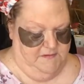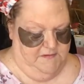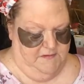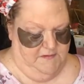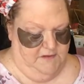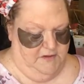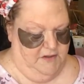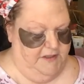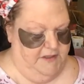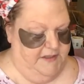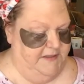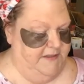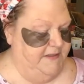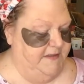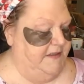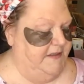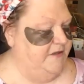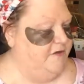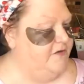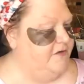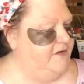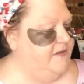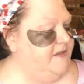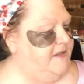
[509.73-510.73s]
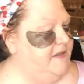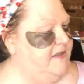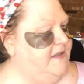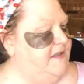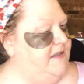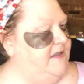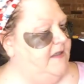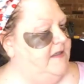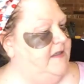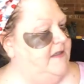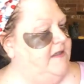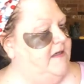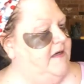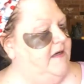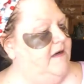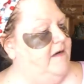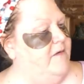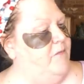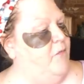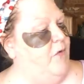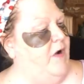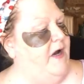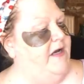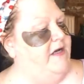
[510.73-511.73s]
All right, here's the
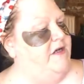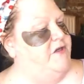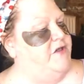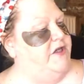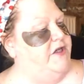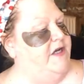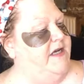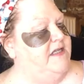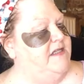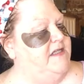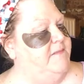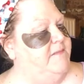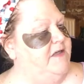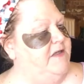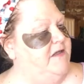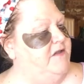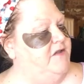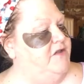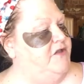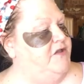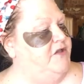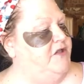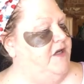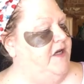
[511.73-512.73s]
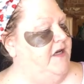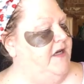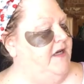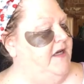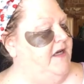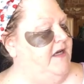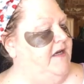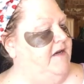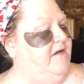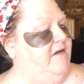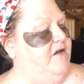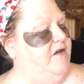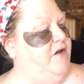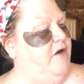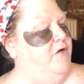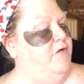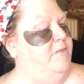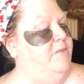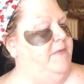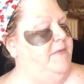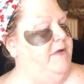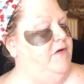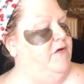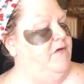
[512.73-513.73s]
White Jasmine and Shea
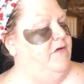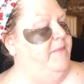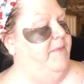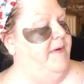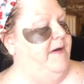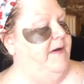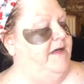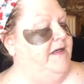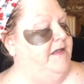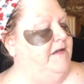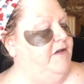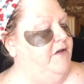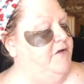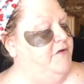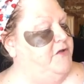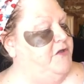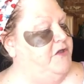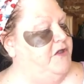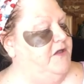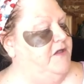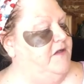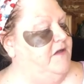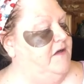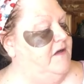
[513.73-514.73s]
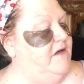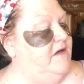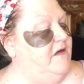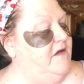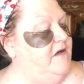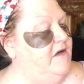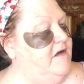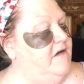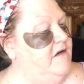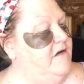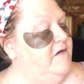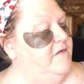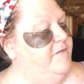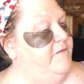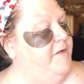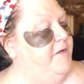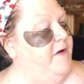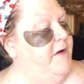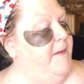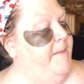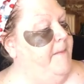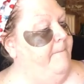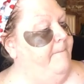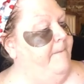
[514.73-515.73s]
Goat Milk Body Lotion
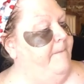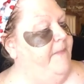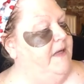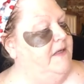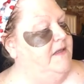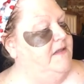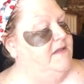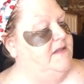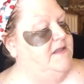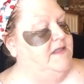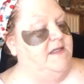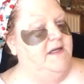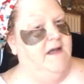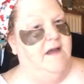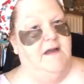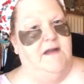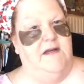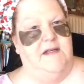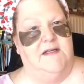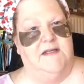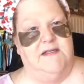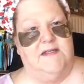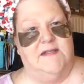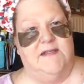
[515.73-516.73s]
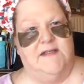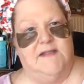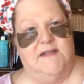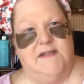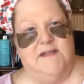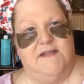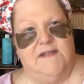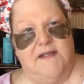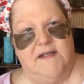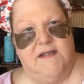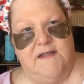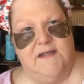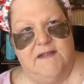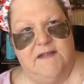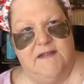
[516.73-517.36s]
from Dionis.